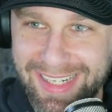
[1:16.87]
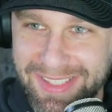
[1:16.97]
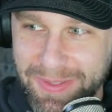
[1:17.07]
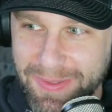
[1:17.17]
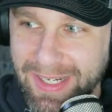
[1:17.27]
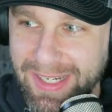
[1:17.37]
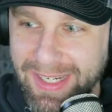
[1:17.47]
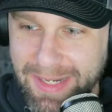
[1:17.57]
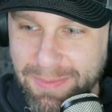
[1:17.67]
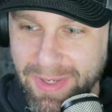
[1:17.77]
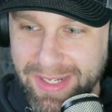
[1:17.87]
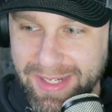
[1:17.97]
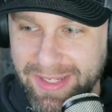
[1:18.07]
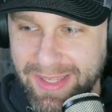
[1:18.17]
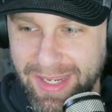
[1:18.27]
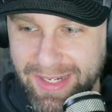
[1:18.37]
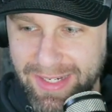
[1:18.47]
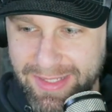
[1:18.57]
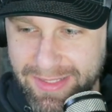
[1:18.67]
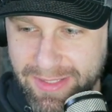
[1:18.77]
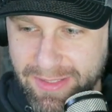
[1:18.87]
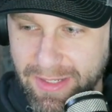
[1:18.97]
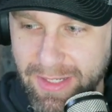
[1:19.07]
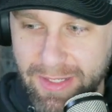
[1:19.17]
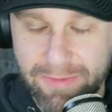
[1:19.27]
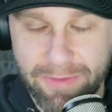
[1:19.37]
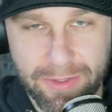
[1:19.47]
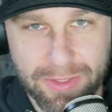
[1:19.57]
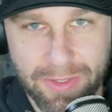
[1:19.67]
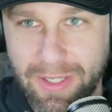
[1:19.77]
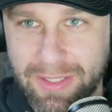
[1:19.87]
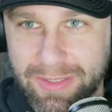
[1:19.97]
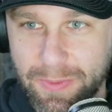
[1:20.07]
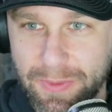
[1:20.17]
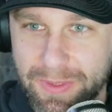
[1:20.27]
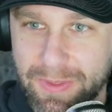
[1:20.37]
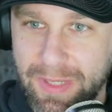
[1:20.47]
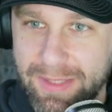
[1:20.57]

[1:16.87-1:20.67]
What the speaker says: So anybody that is followed along or